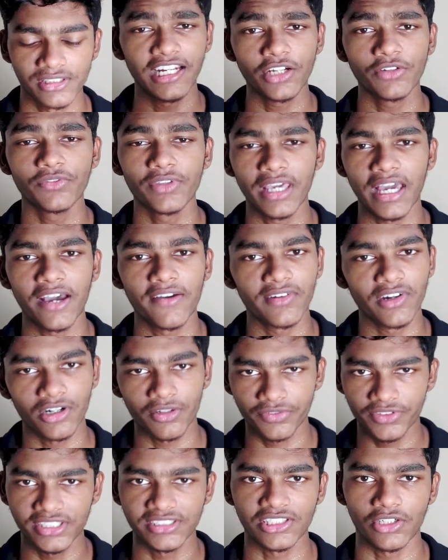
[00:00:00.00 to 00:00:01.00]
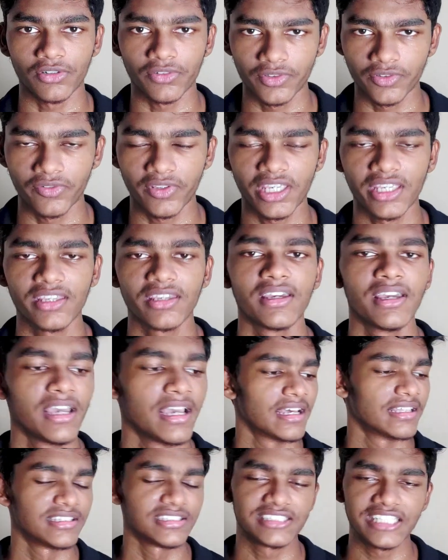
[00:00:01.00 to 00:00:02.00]
And now we have a lot of things out of the way.
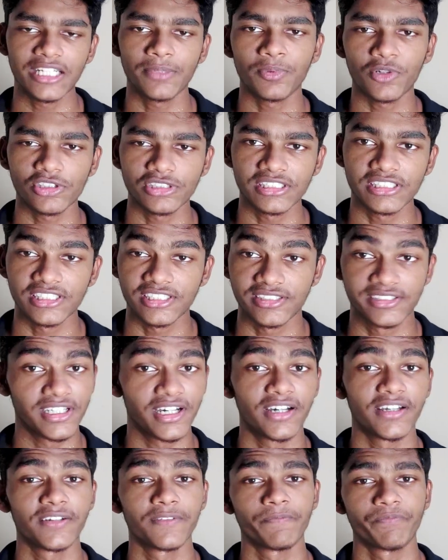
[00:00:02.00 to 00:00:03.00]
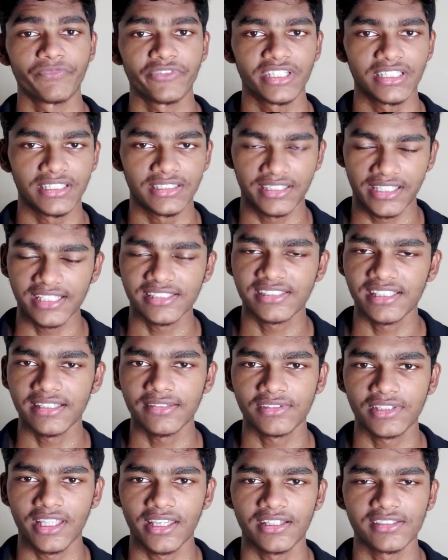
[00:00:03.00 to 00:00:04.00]
The setup process is done, the
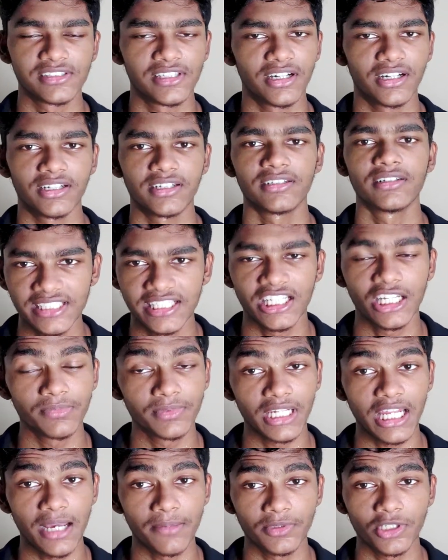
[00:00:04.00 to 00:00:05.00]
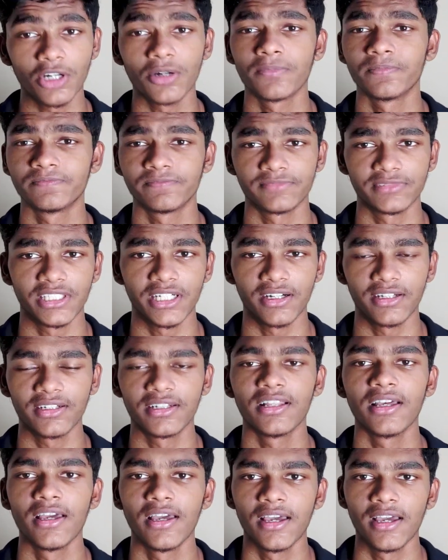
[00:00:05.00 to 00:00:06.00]
testing thing is done, setting up the laptop,
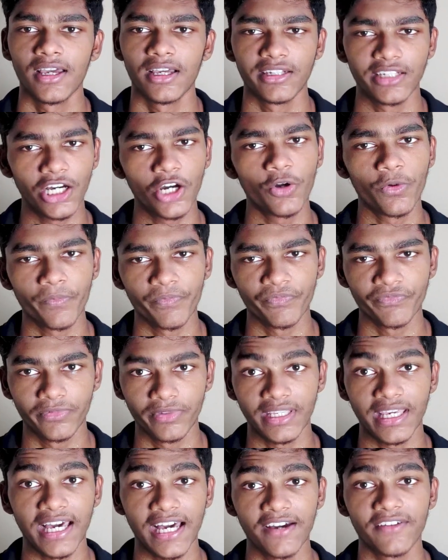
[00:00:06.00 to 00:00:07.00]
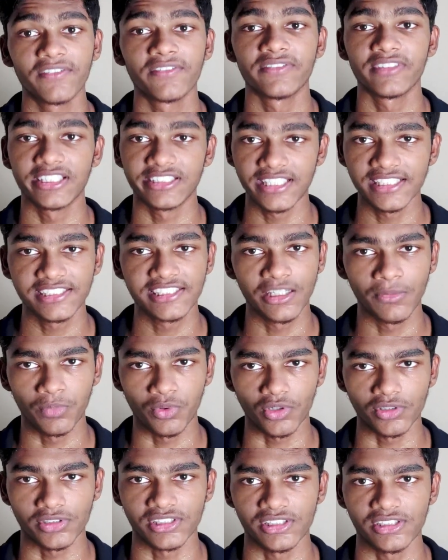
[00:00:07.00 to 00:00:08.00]
done. Now we have the testing
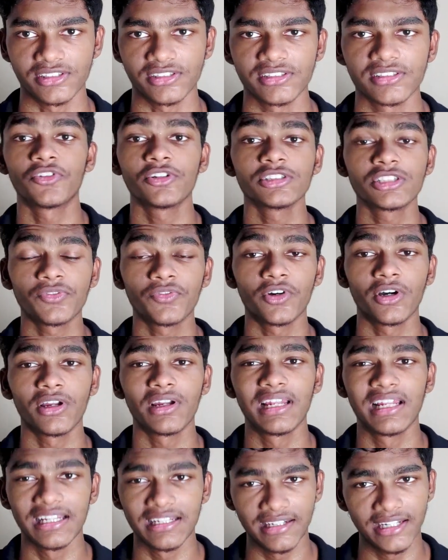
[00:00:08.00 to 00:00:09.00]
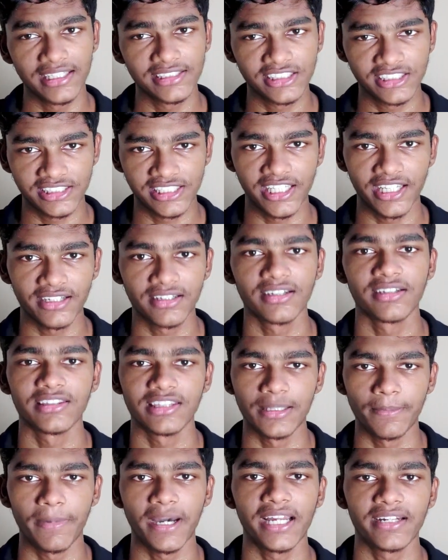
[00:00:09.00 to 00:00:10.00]
process. So first of all, let's check
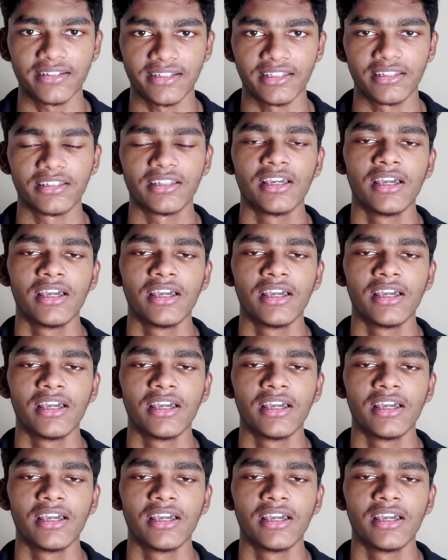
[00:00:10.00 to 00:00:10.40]
the battery.